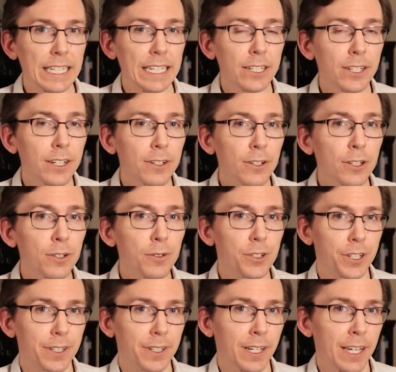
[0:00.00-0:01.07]
In
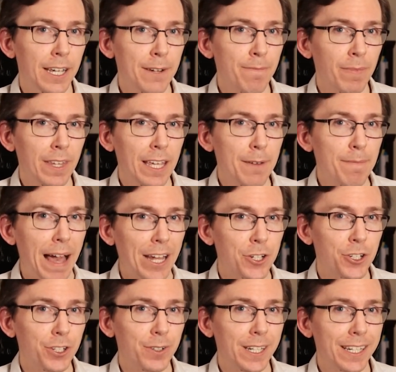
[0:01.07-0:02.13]
conclusion, mass
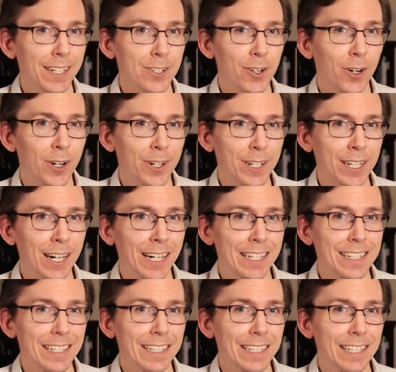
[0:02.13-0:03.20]
shootings are
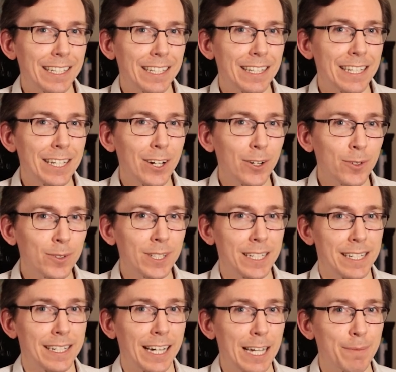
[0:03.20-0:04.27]
not the
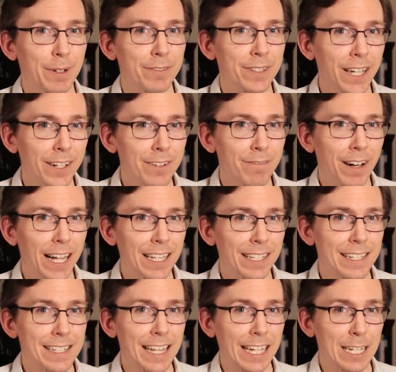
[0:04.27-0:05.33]
only type of gun
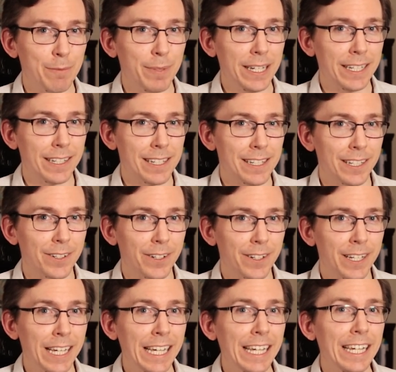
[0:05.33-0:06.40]
violence that can be
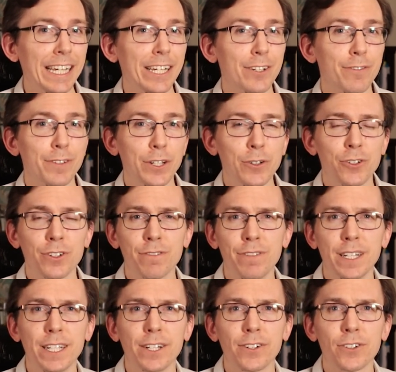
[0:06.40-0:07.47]
considered. In future
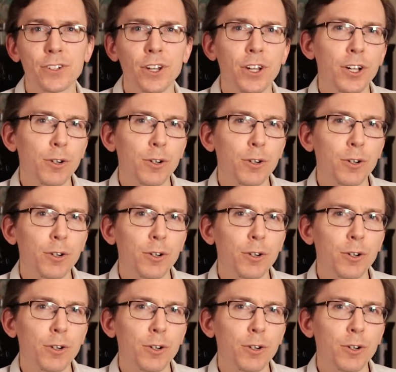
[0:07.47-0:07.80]
videos,